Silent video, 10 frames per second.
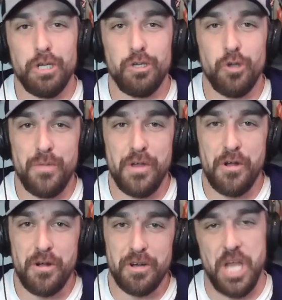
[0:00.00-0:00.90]

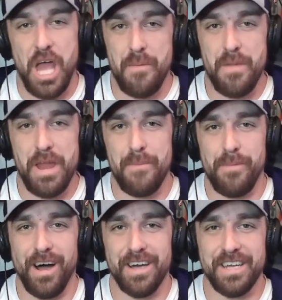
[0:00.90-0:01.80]
Tubular 10-minute
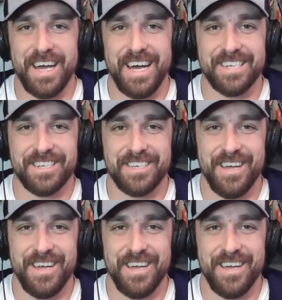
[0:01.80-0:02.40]
podcast.